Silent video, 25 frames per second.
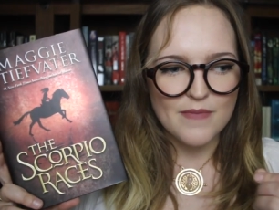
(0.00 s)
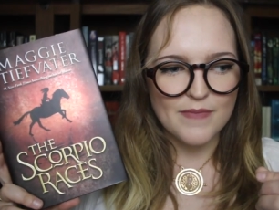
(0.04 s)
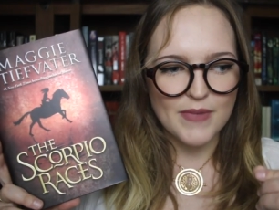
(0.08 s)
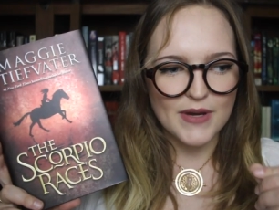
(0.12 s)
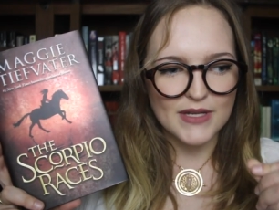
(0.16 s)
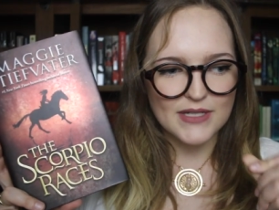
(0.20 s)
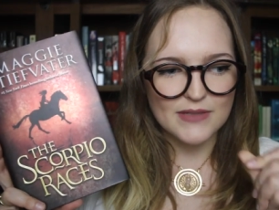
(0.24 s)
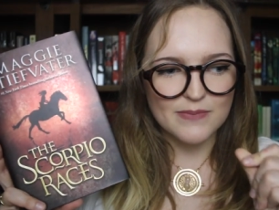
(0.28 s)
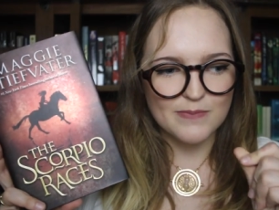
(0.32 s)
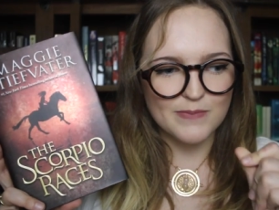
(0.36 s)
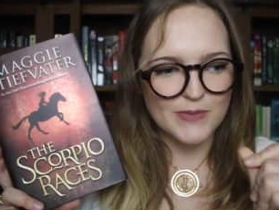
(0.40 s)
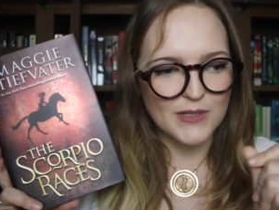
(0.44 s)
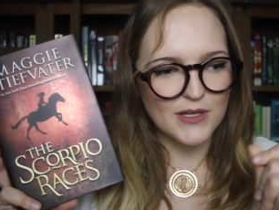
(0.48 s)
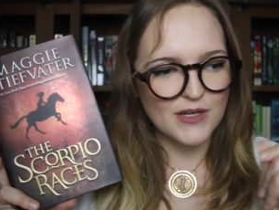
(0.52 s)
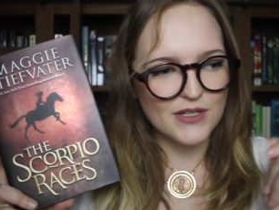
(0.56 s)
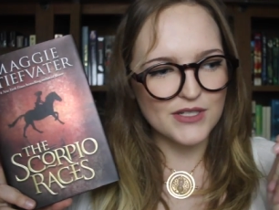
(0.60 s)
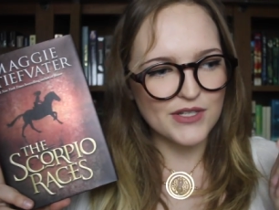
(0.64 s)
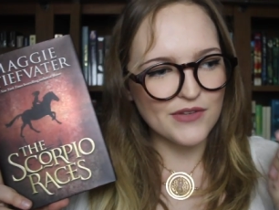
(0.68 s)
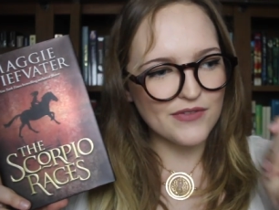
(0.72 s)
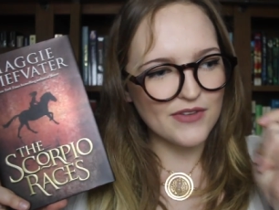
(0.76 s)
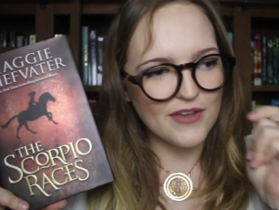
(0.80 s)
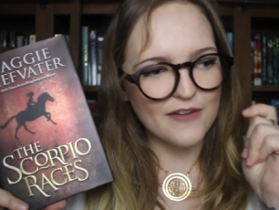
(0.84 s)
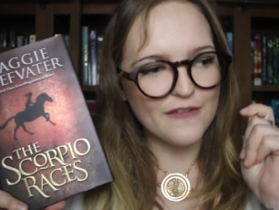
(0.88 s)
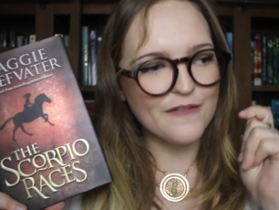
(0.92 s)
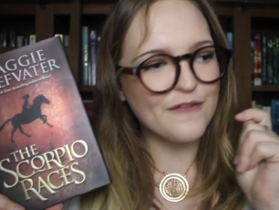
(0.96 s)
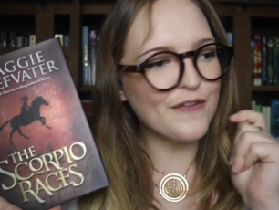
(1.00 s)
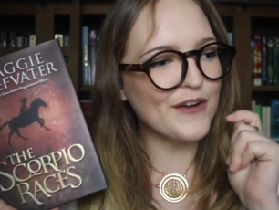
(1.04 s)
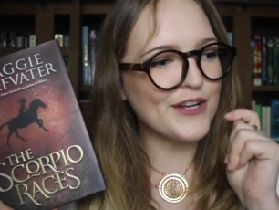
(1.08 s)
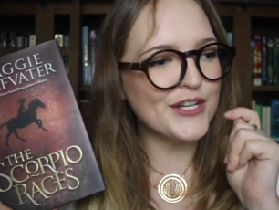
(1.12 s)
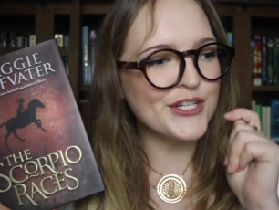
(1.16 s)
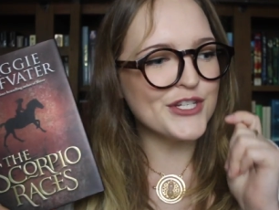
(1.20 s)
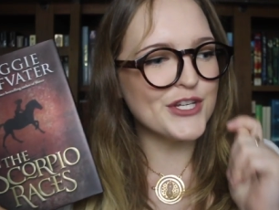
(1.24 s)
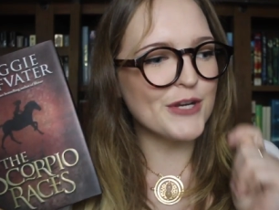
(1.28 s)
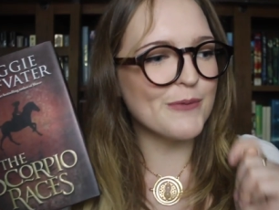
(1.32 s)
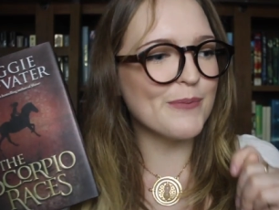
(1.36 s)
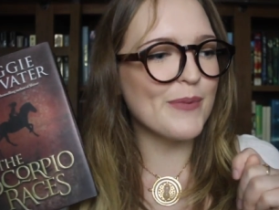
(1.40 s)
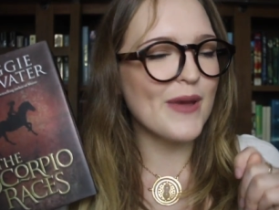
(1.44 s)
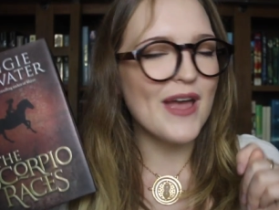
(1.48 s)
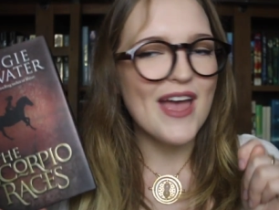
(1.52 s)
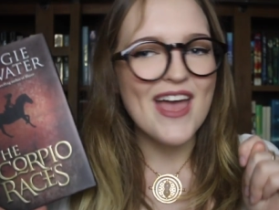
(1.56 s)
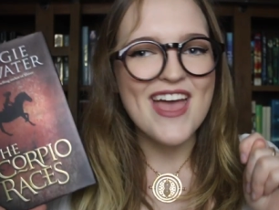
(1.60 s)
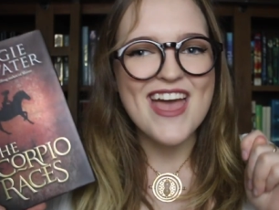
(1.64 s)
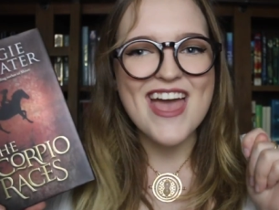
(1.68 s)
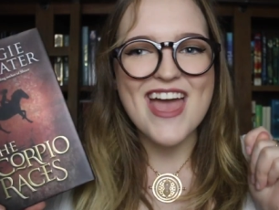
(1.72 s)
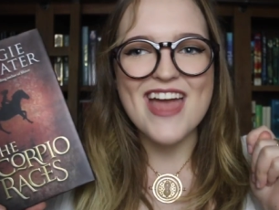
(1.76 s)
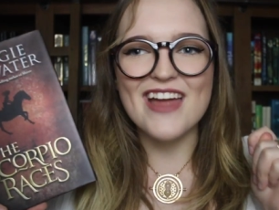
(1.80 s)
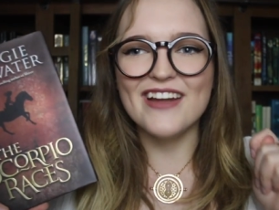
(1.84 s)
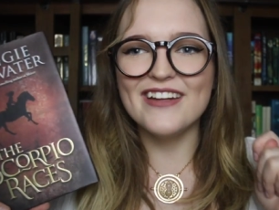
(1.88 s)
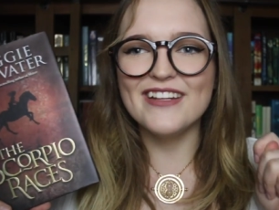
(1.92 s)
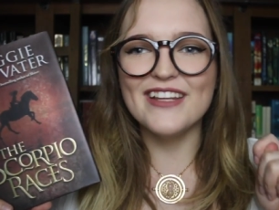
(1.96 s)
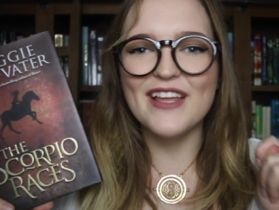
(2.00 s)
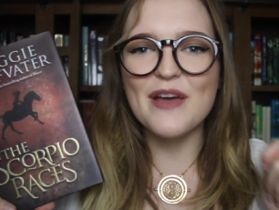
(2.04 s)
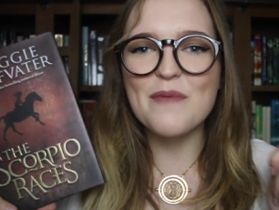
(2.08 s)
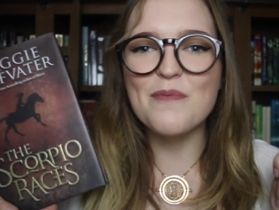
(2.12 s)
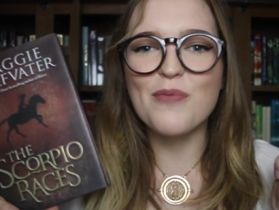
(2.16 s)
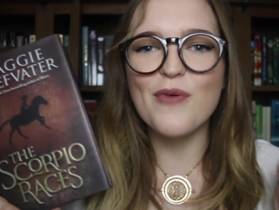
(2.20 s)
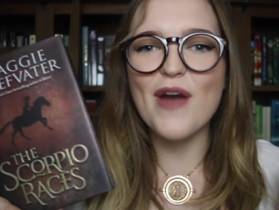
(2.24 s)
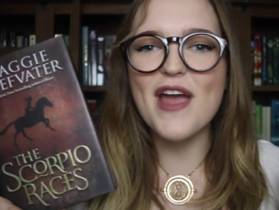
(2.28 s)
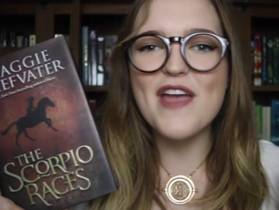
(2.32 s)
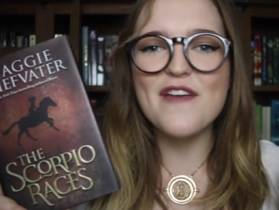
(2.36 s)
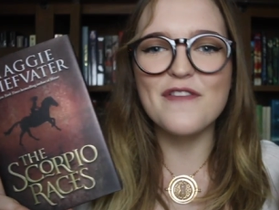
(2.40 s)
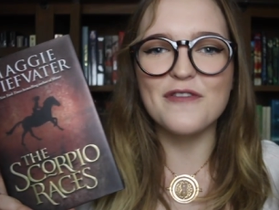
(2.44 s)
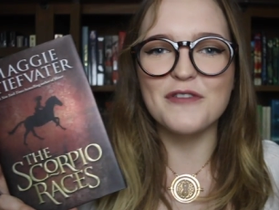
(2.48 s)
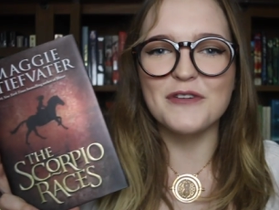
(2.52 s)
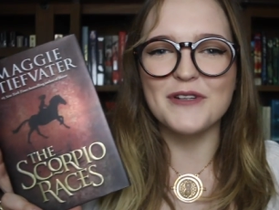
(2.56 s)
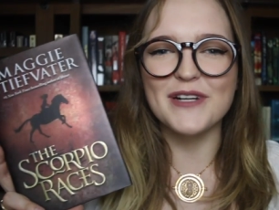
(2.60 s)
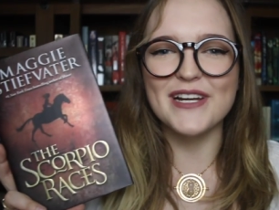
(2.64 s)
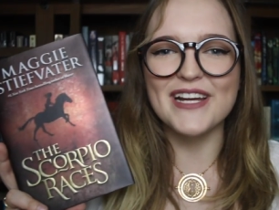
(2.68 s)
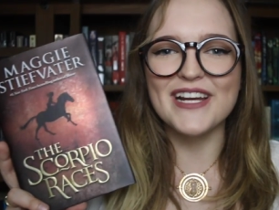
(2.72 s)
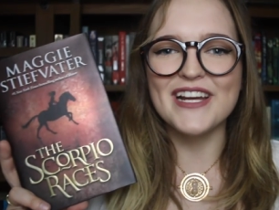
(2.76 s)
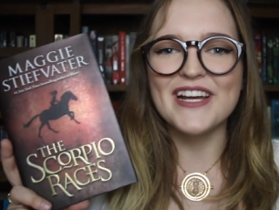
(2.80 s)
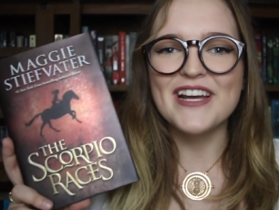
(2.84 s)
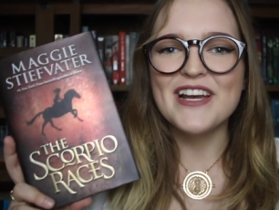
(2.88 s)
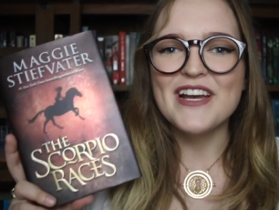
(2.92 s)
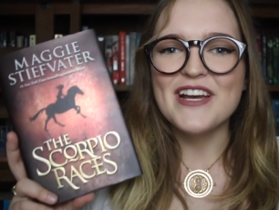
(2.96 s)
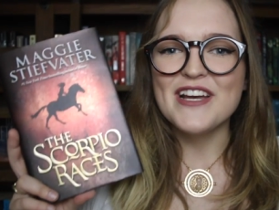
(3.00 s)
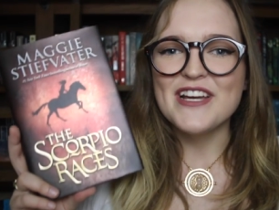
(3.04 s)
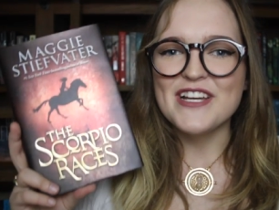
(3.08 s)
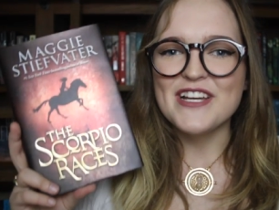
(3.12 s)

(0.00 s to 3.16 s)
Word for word: But because of their friendship and their bravery,